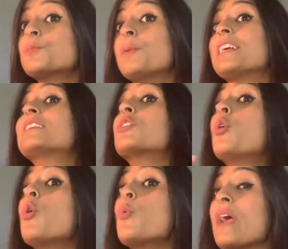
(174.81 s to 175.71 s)
but
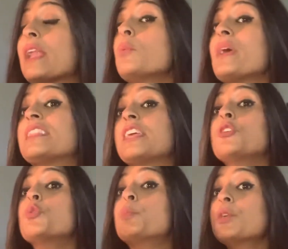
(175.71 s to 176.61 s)
go well when
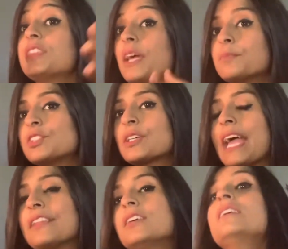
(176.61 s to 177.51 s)
you put them
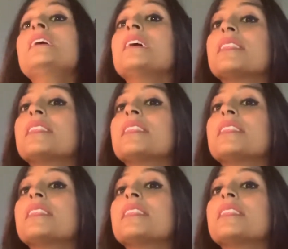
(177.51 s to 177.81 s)
together.